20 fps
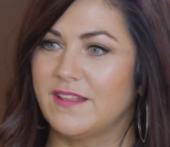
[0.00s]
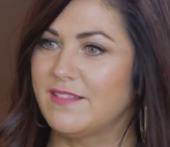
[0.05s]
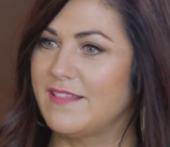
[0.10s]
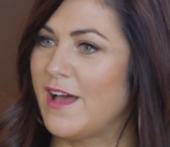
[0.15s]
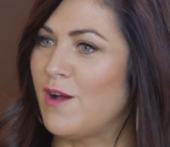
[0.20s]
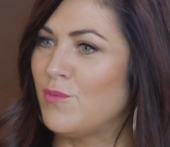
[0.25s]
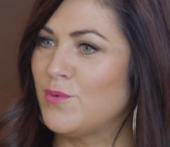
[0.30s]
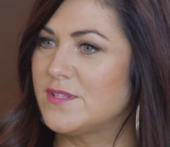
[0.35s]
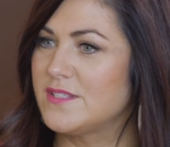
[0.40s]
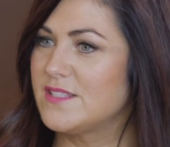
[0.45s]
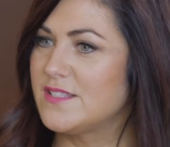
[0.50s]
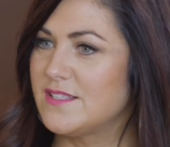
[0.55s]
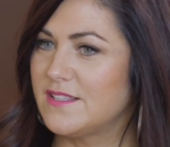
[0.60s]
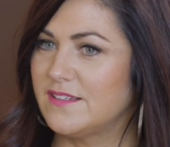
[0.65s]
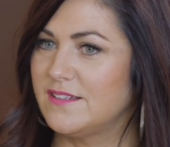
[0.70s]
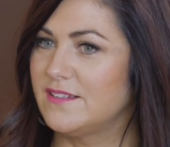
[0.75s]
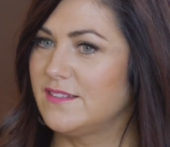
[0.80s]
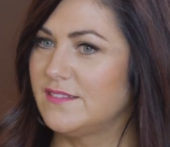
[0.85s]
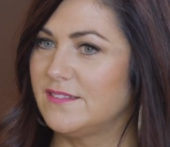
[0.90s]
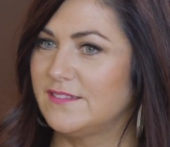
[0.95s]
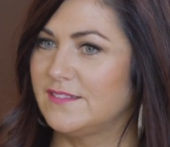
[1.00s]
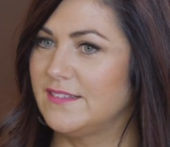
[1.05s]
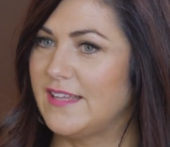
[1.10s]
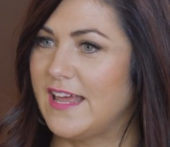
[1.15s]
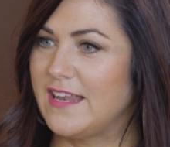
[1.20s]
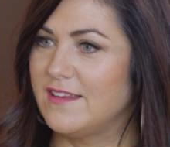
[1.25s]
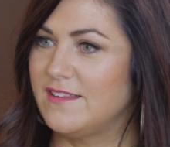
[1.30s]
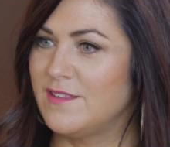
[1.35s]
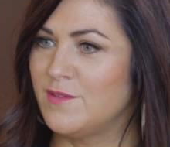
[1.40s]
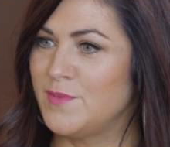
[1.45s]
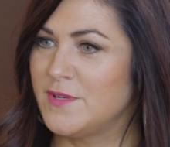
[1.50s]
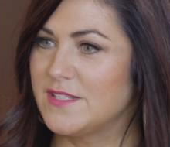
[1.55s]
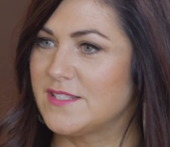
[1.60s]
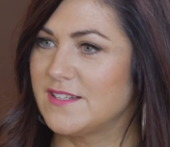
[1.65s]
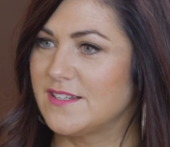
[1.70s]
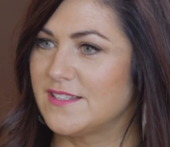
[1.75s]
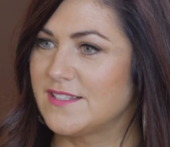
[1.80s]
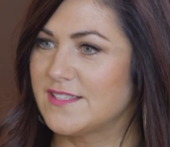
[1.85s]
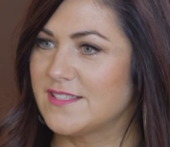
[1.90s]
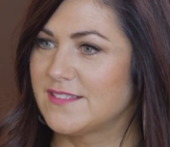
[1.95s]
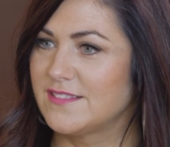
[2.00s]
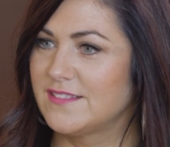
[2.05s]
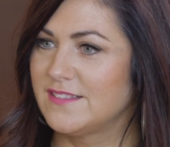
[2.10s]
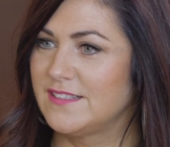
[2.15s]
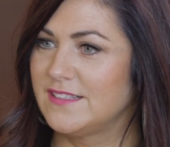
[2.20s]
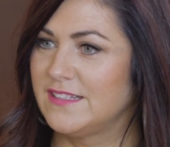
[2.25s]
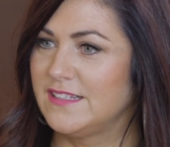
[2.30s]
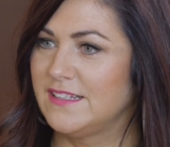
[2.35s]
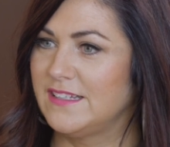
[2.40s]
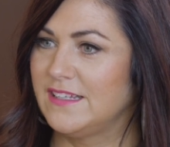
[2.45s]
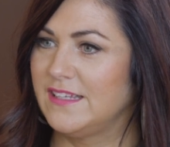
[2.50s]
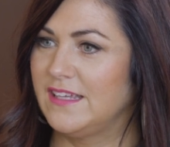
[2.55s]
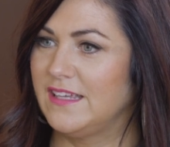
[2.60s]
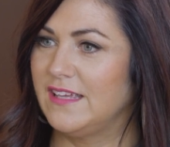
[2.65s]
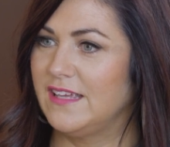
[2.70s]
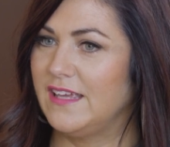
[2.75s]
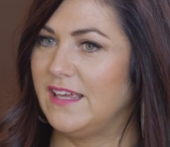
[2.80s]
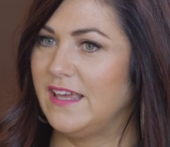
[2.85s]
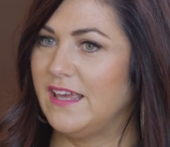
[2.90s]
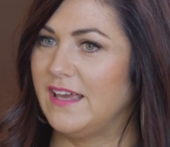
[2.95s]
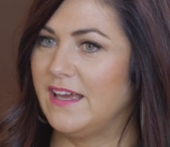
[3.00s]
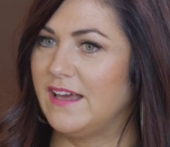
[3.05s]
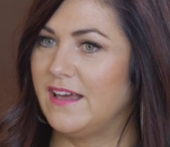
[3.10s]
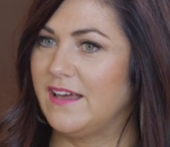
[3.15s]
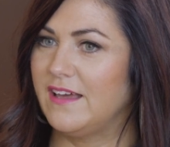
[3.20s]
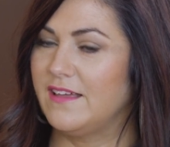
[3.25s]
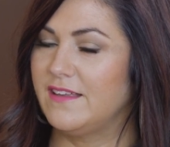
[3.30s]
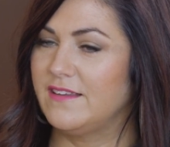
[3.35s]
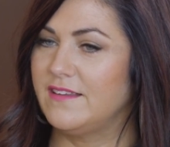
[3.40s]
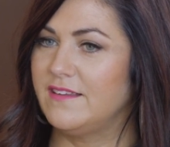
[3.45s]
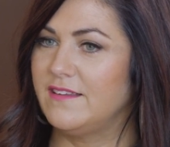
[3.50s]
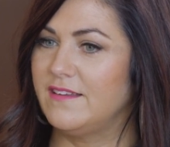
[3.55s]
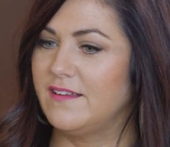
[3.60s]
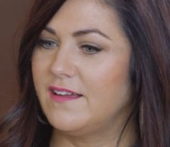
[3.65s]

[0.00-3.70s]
like, that was the end of the business. And